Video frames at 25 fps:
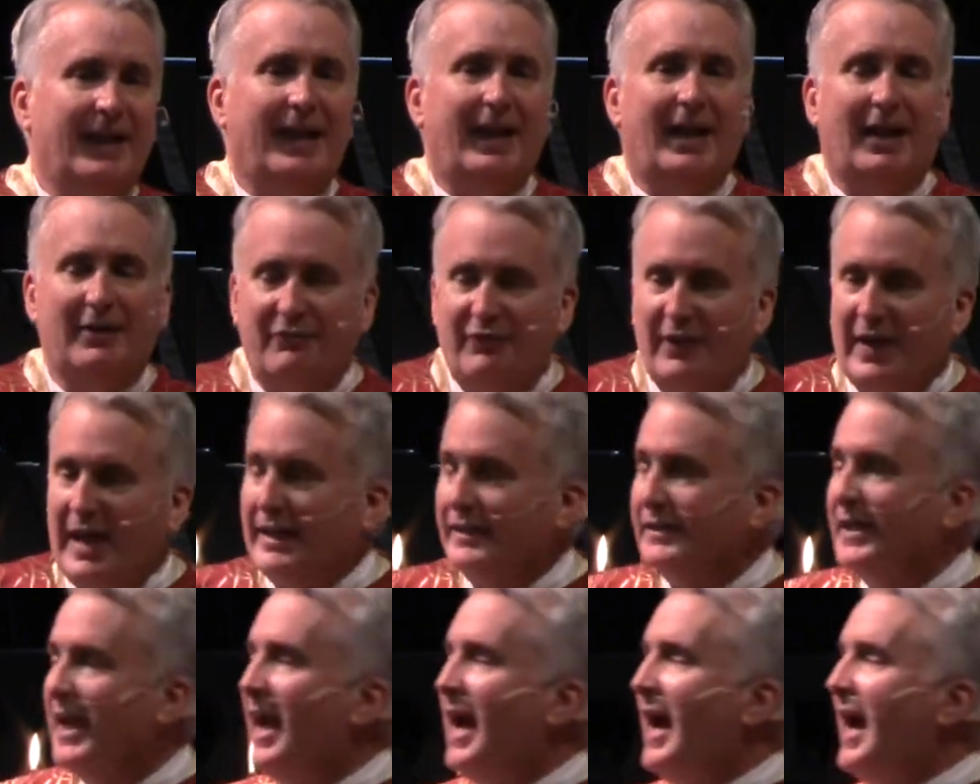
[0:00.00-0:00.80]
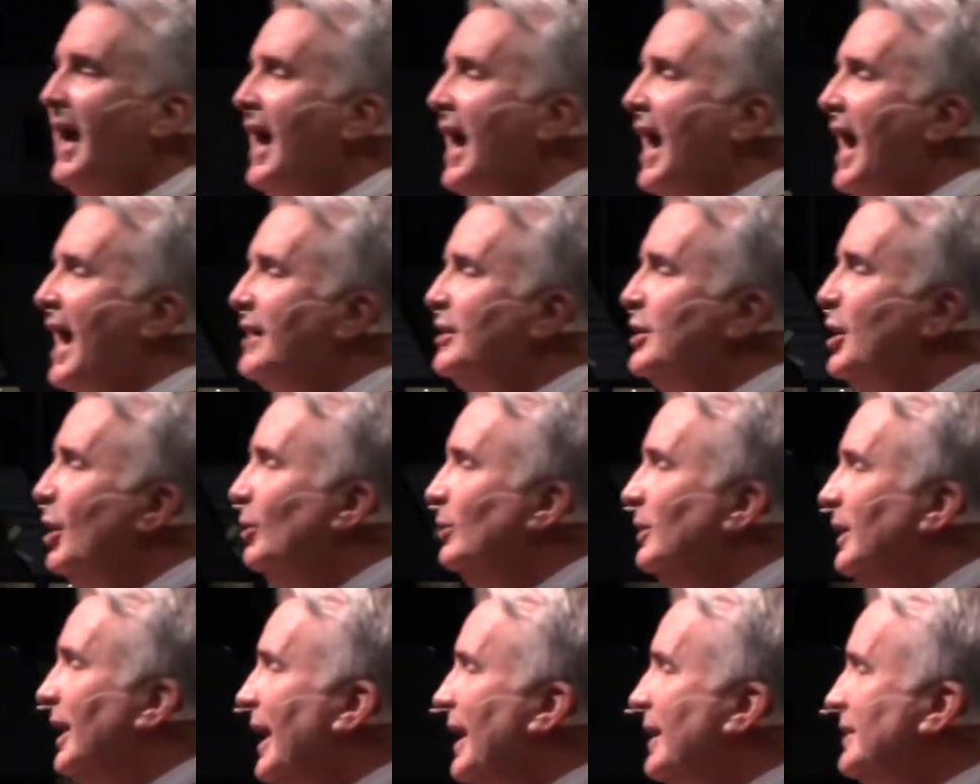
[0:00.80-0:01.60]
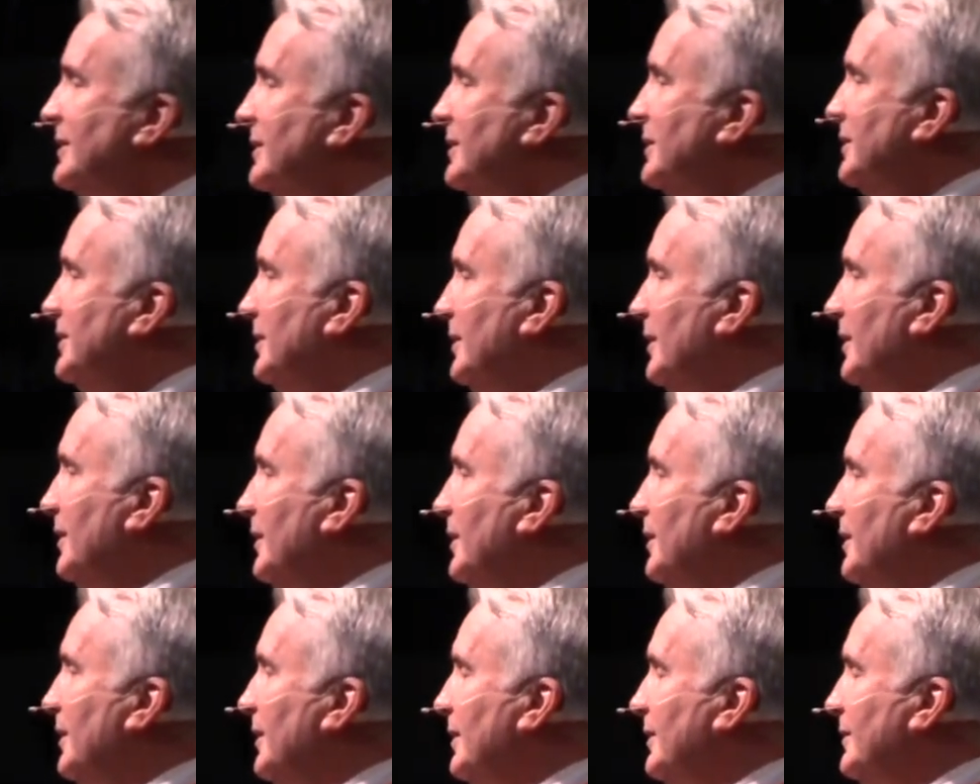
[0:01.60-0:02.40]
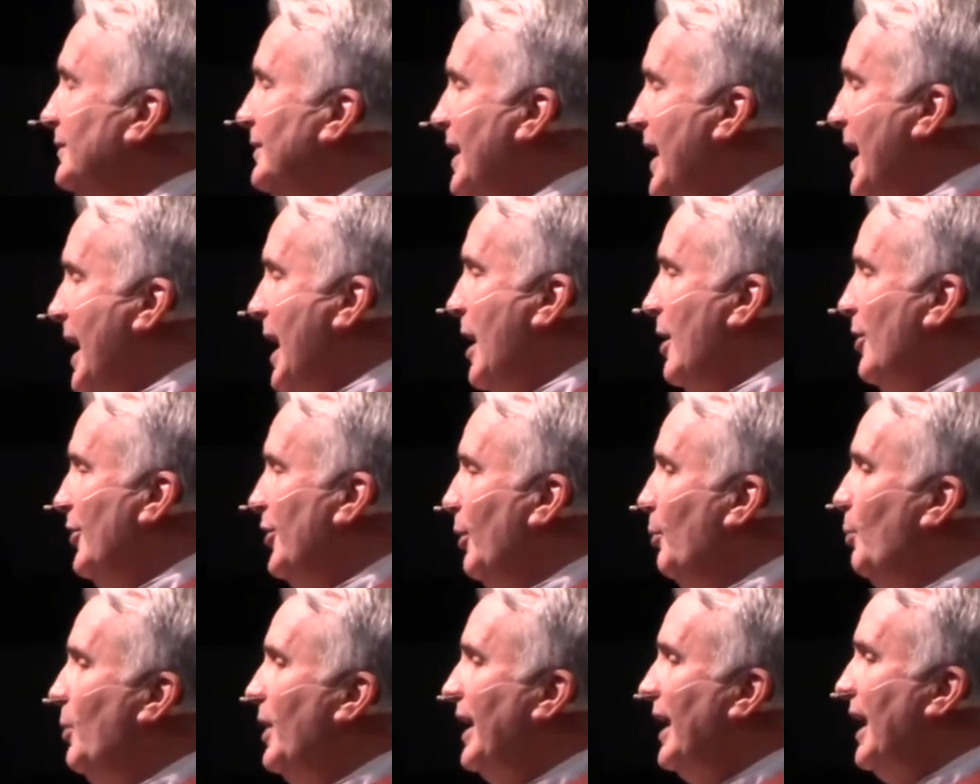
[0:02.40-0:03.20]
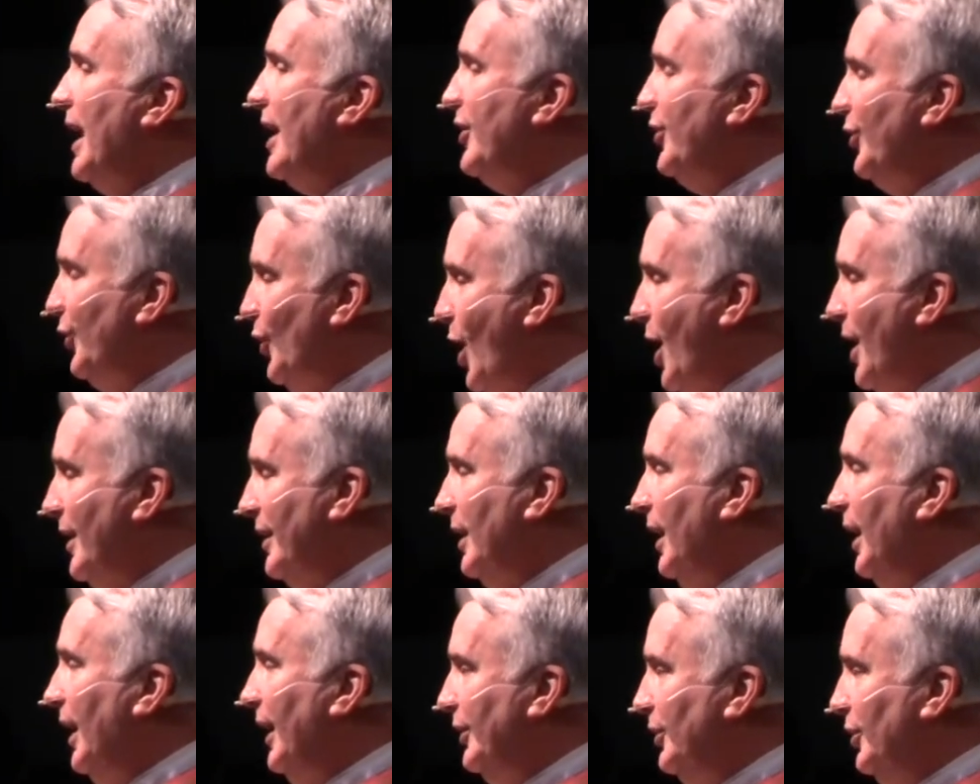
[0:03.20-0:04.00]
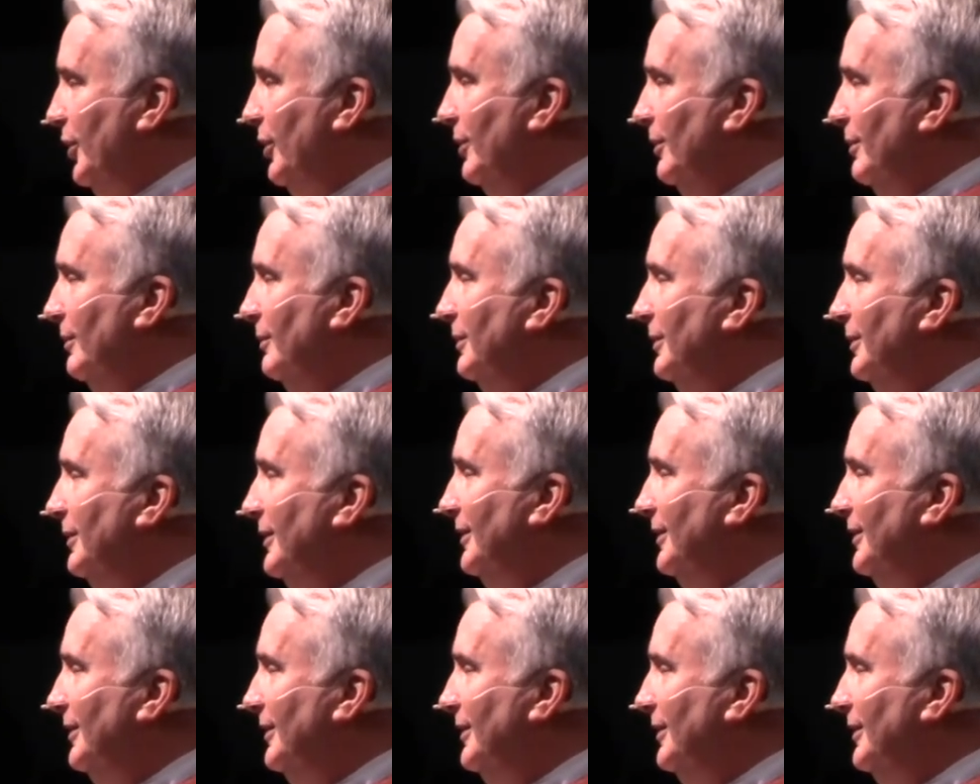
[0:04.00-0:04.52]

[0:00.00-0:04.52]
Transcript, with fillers: And in fact, I know less now than what I thought I knew